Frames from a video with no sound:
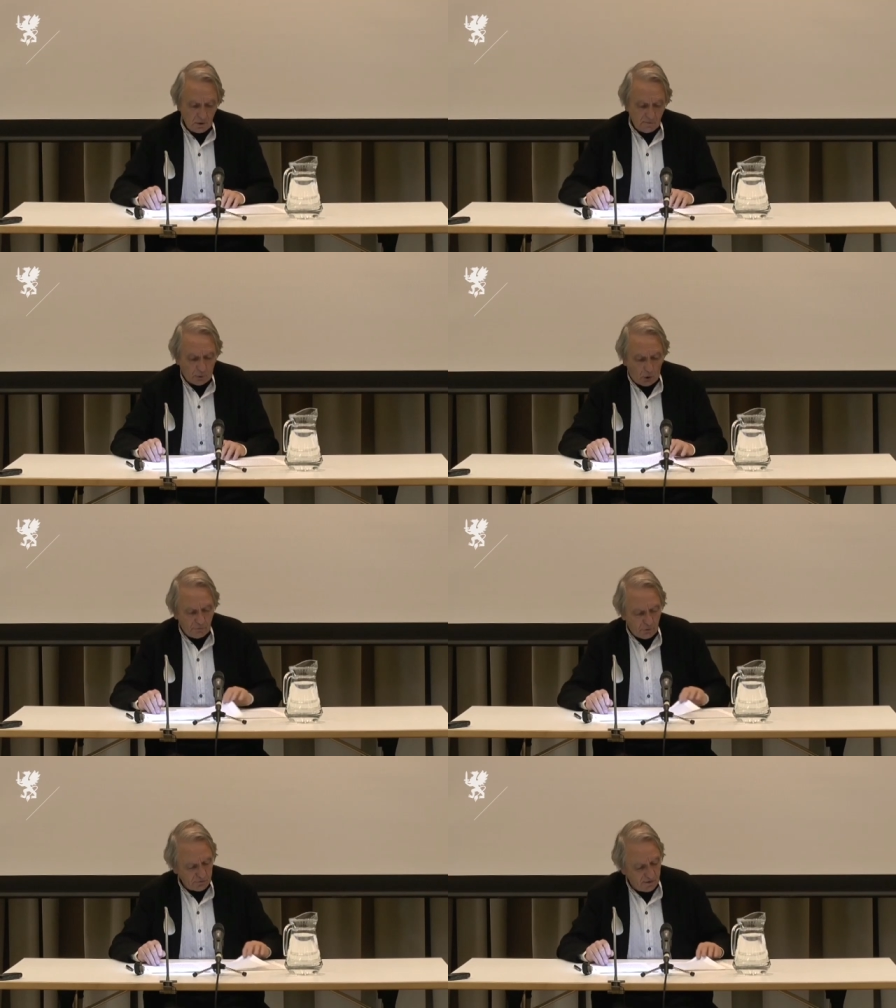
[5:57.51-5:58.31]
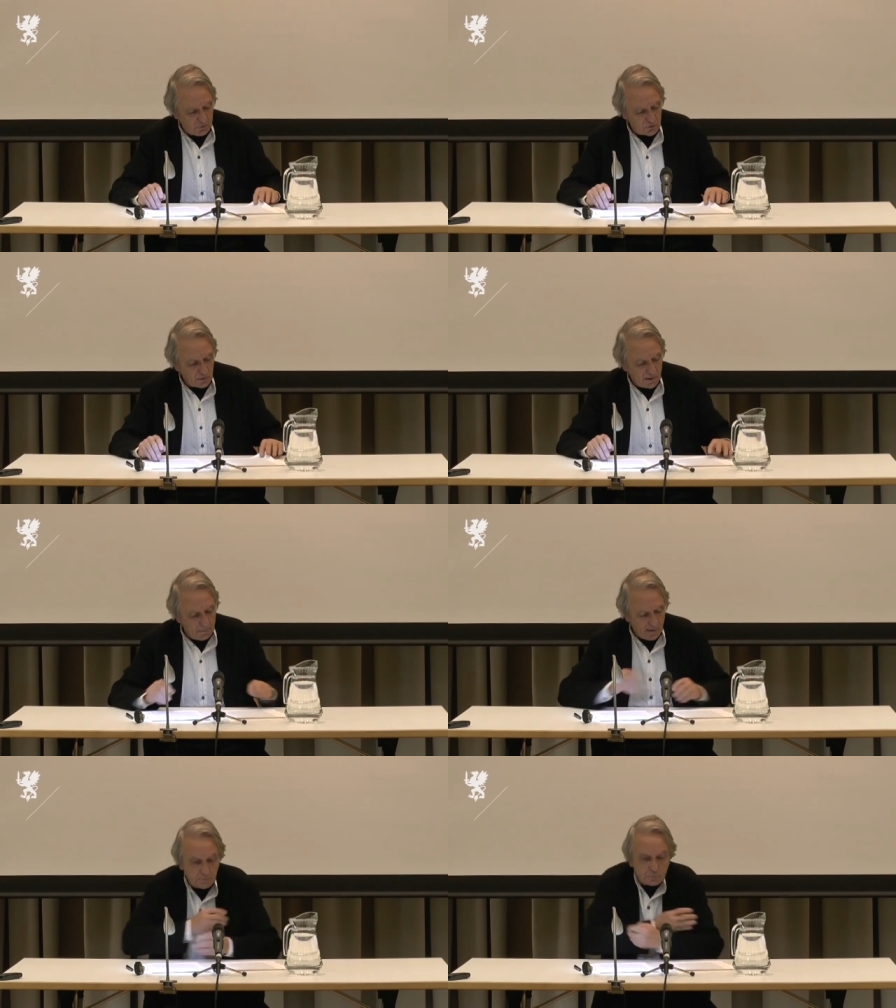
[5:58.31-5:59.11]
that offers industrially
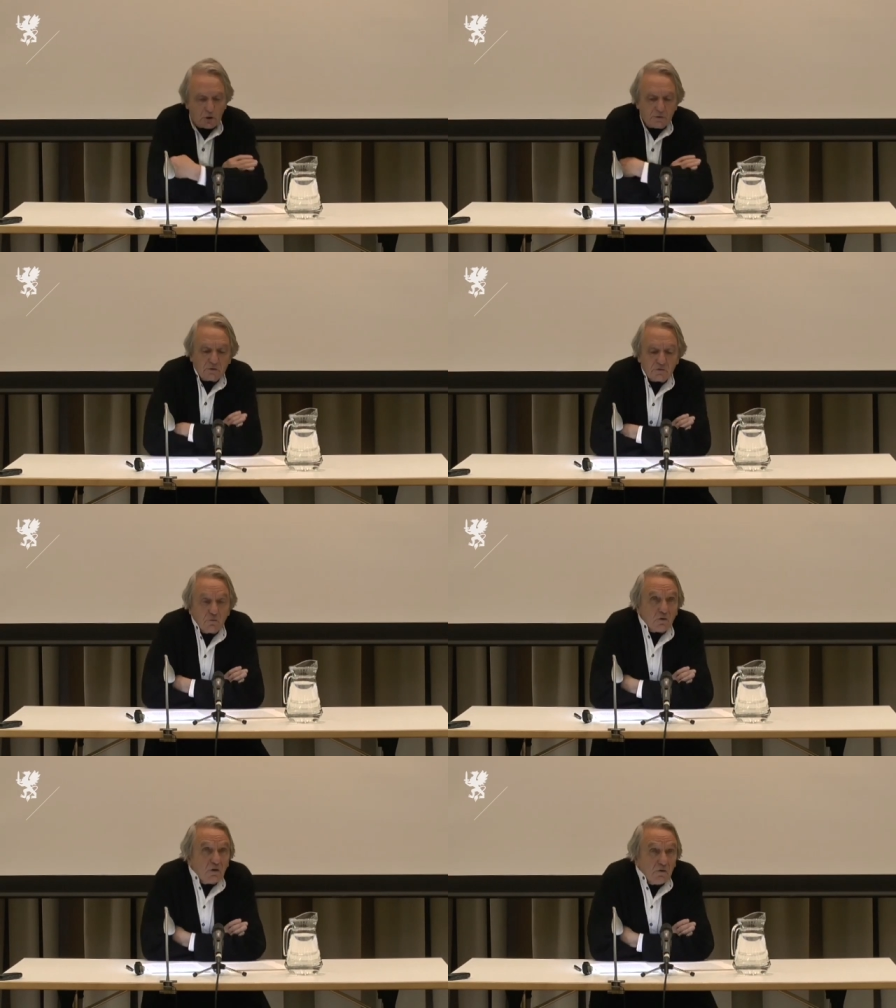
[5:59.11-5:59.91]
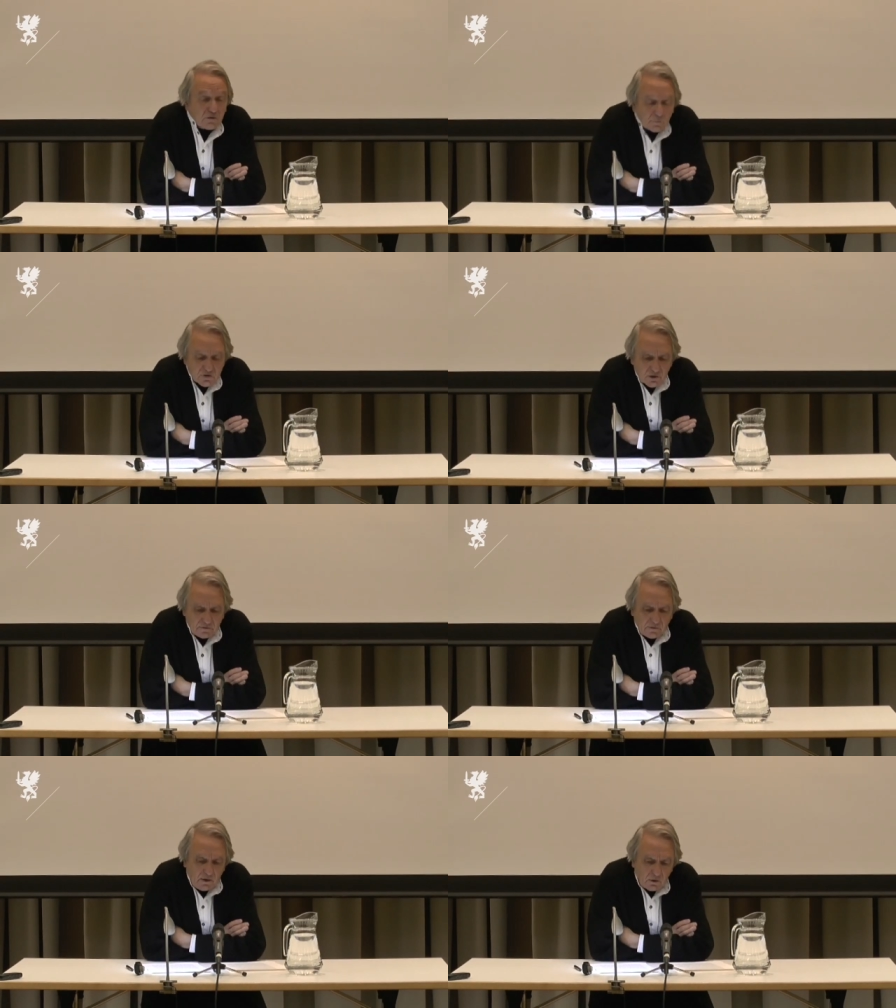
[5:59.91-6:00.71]
made products to the
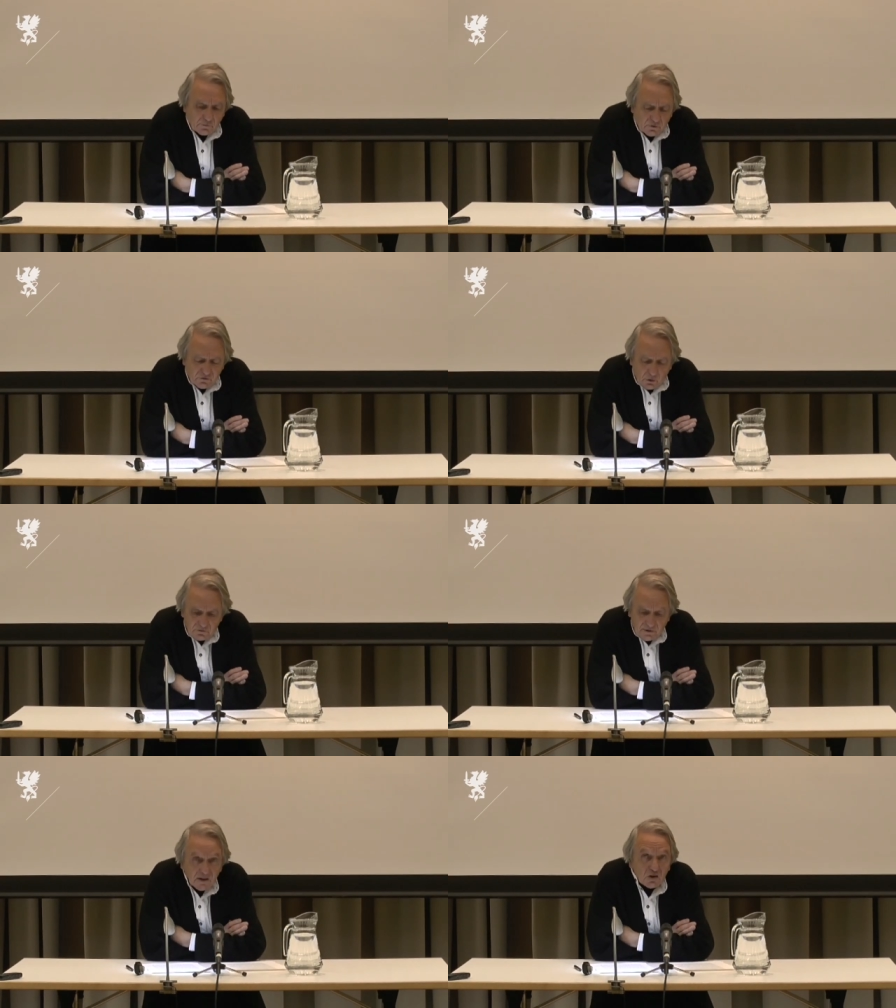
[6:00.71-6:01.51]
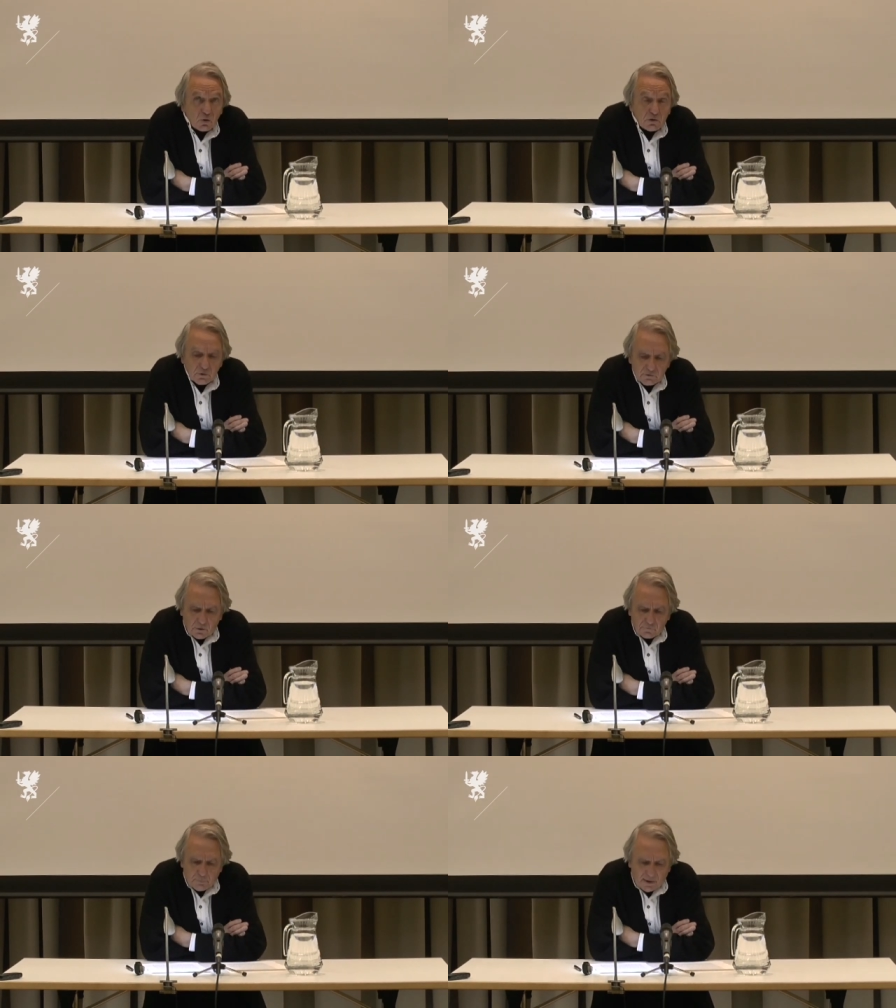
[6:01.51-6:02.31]
consumption of the sons and daughters
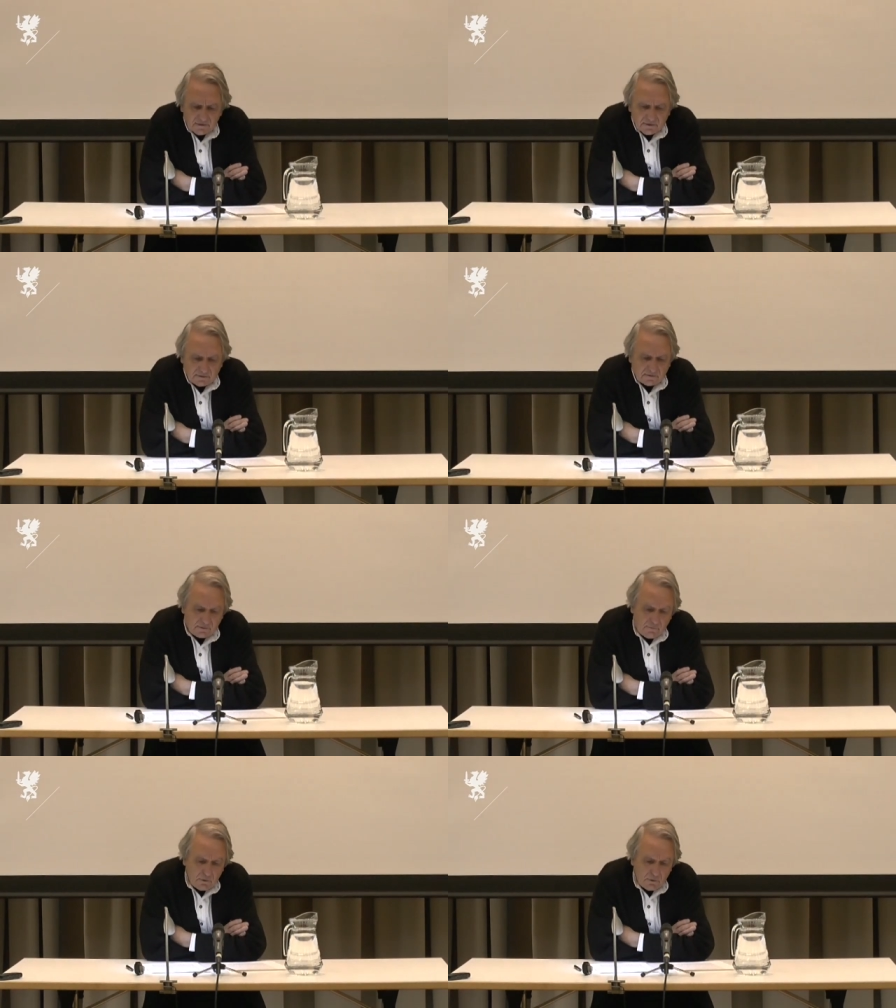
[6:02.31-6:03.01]
of peasants,